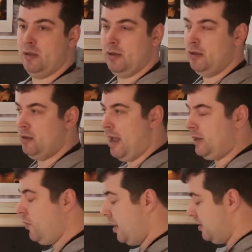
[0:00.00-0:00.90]

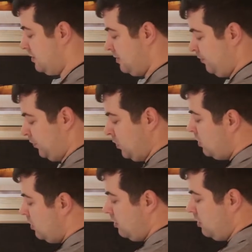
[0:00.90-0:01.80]
Likewise,
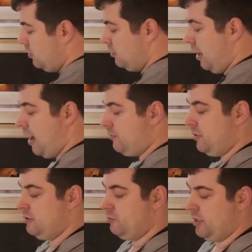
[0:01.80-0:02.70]
the
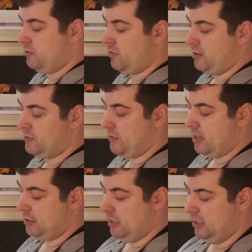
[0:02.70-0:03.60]
iron will
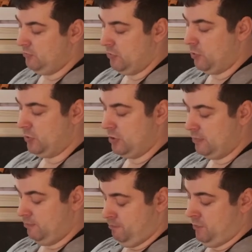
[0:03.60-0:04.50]
transfer the heat from
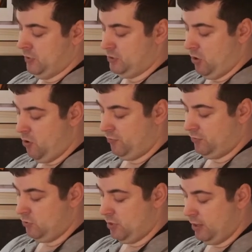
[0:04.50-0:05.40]
the stove
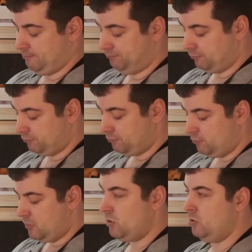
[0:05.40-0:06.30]
to the
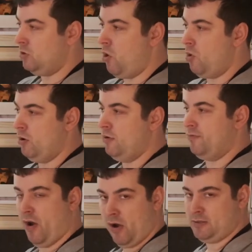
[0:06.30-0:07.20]
dough
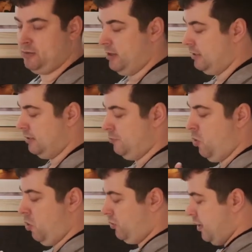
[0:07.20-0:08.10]
faster and
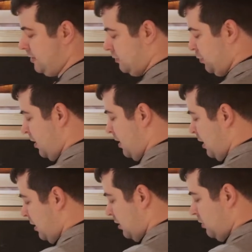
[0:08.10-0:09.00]
more crisp.
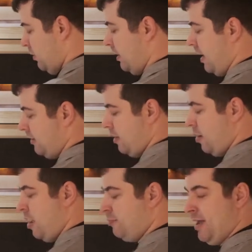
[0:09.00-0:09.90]
You will get
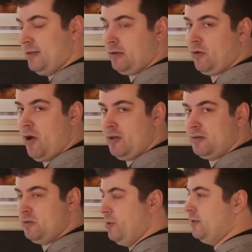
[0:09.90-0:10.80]
a better
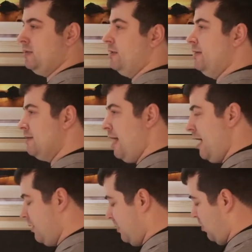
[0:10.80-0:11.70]
crust with these
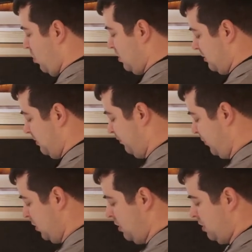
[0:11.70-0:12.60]
iron molds
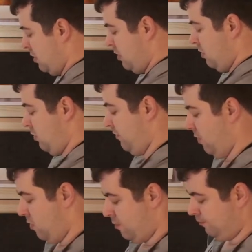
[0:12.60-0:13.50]
or
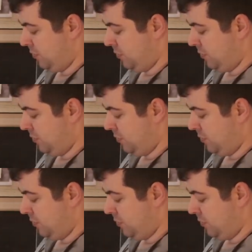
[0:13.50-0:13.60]
form.